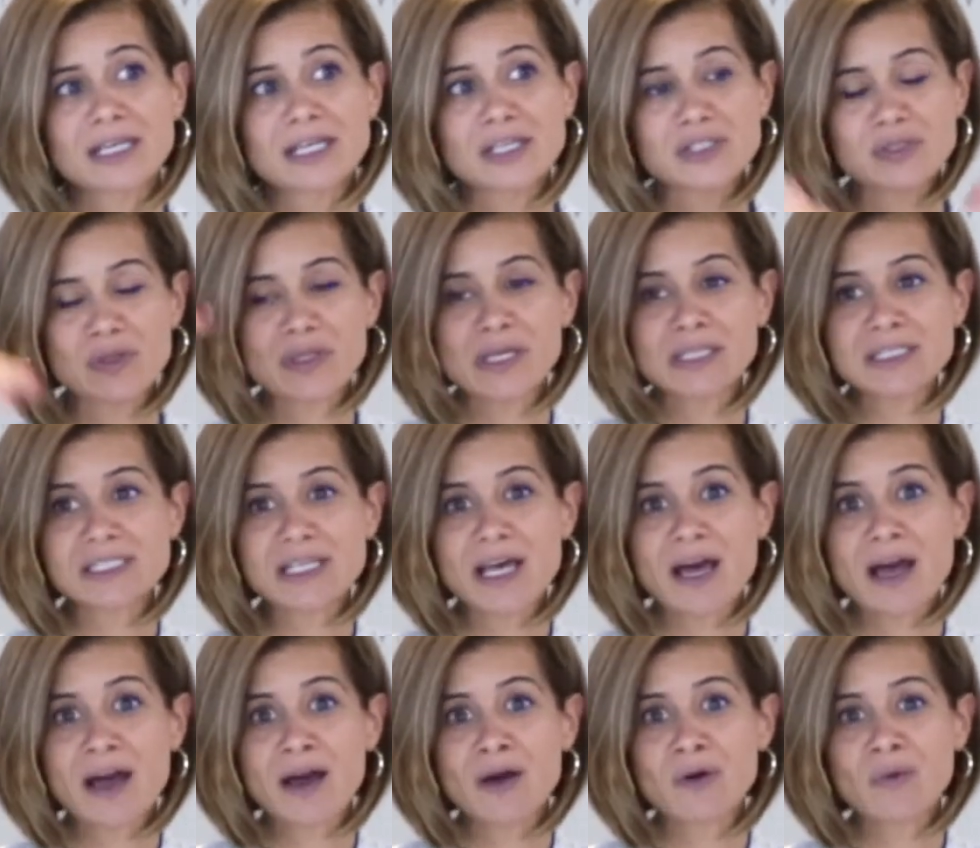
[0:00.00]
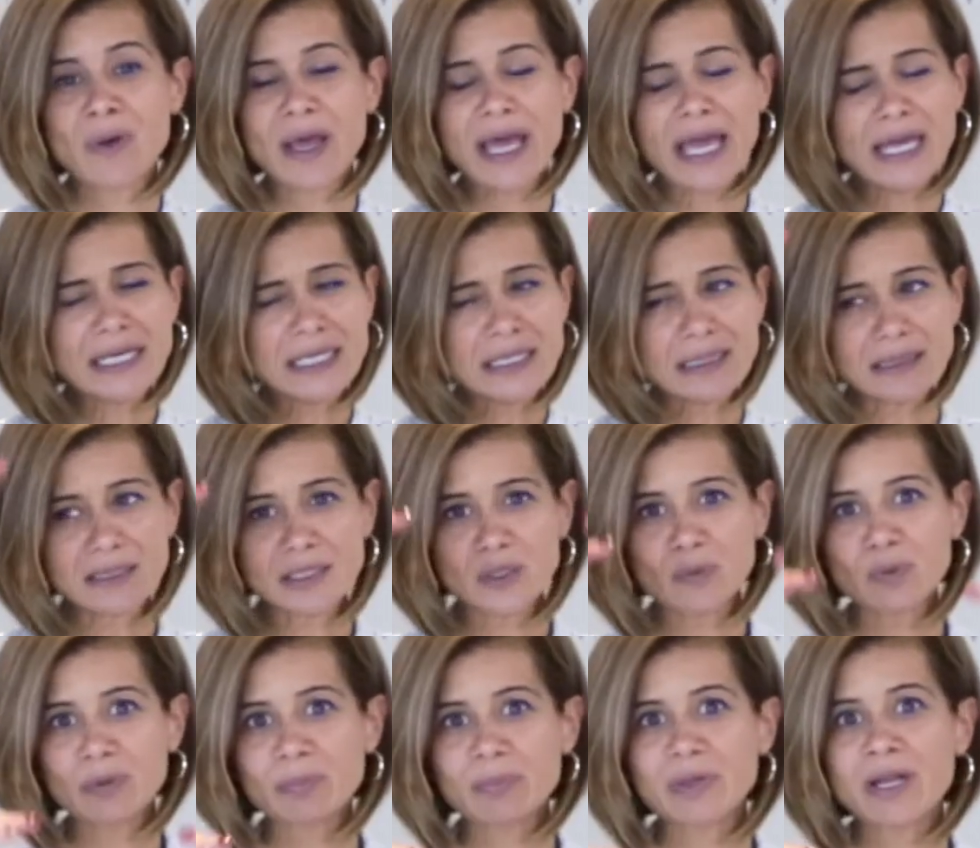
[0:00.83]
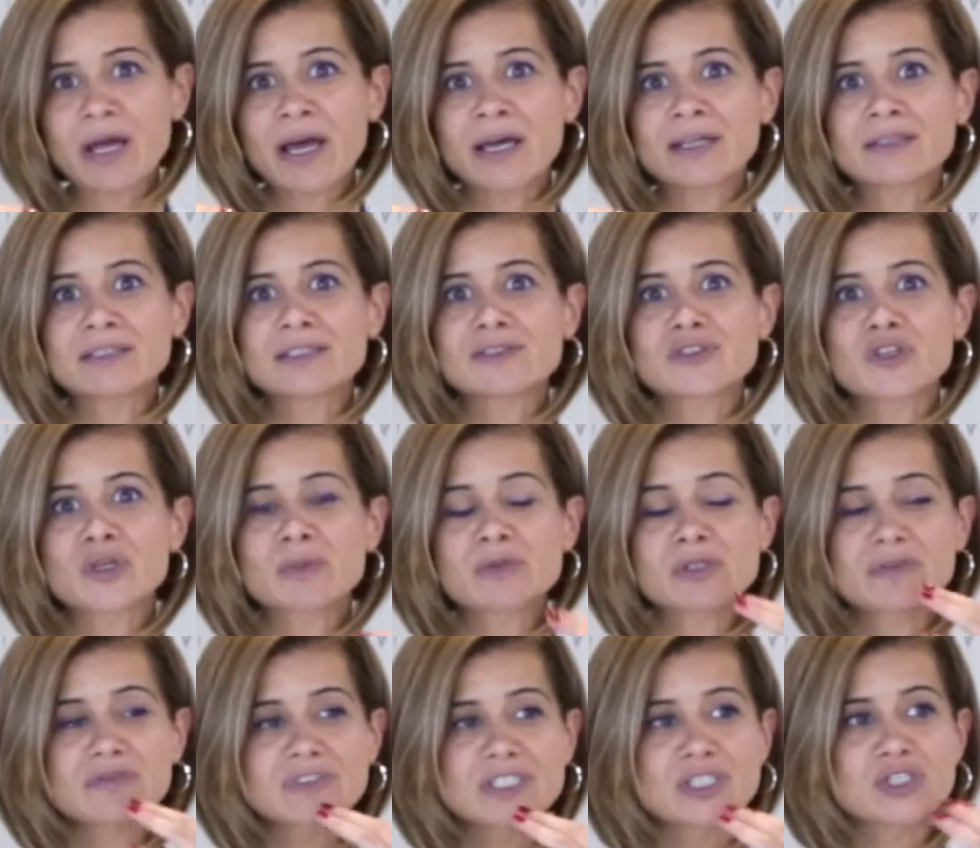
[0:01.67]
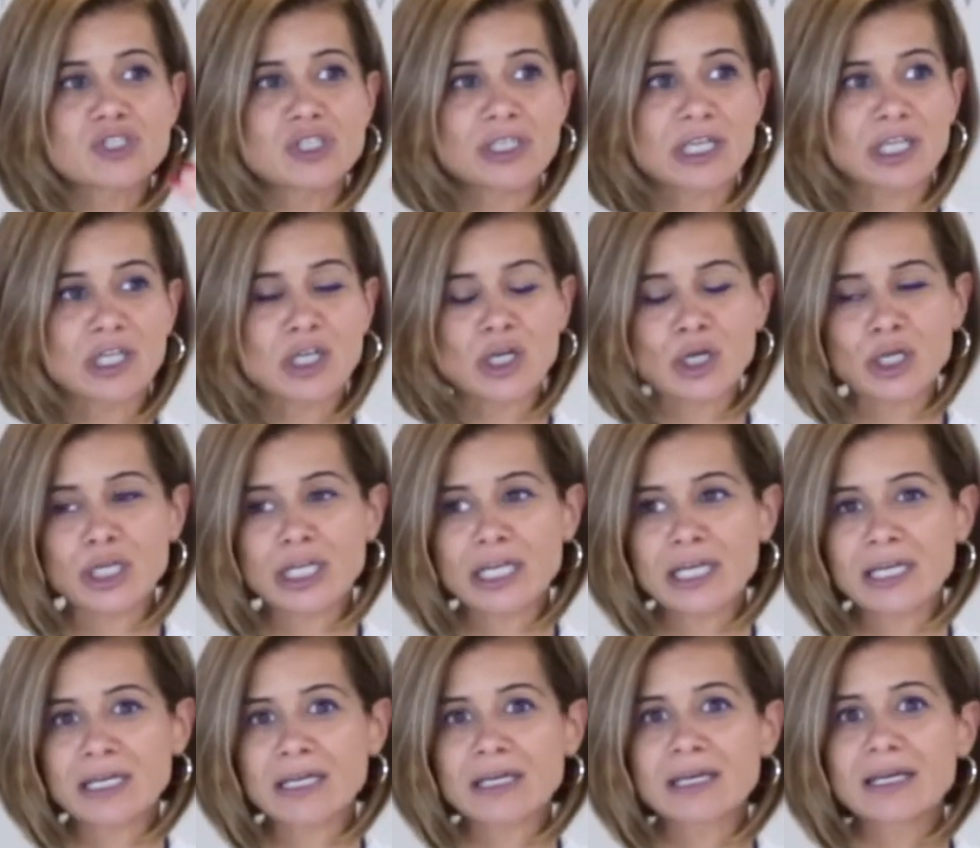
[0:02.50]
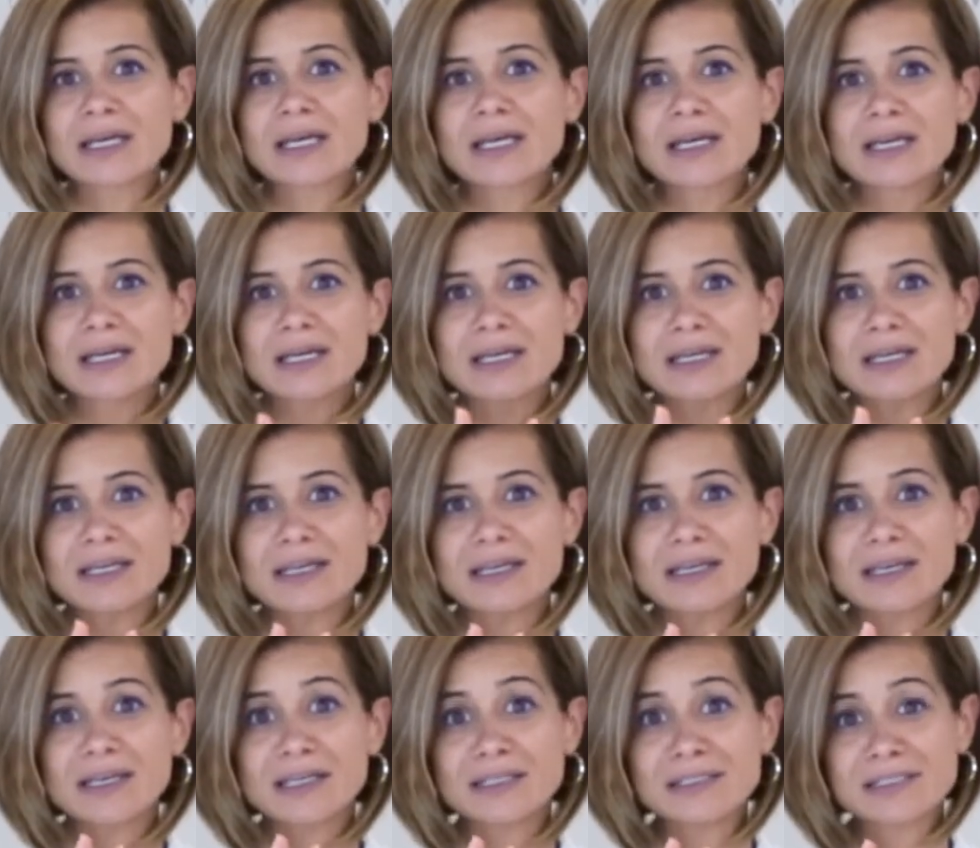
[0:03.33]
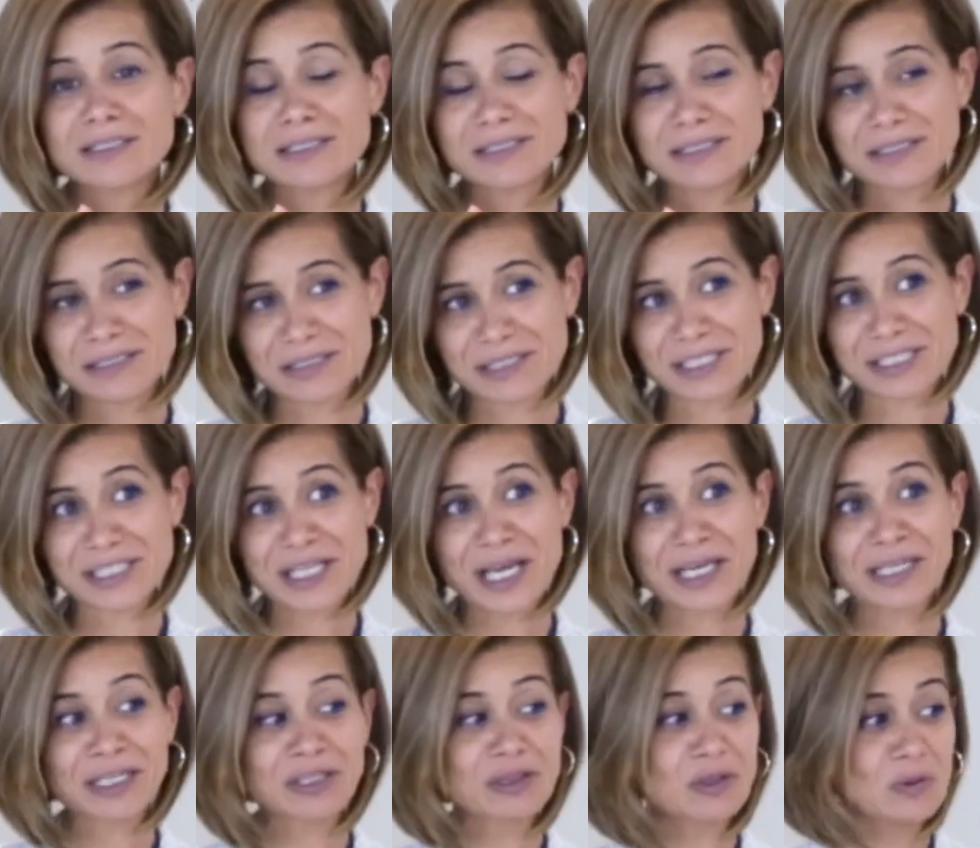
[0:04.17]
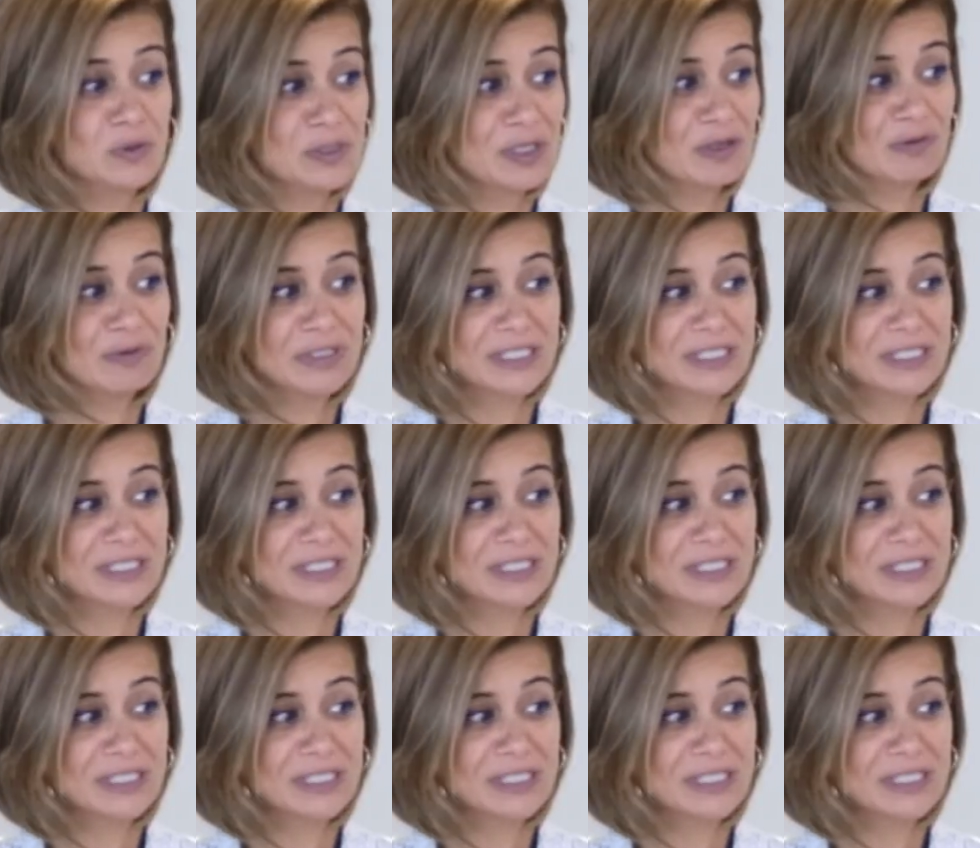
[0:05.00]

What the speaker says: So that's how anything we plan in terms of teaching and learning is designing those 3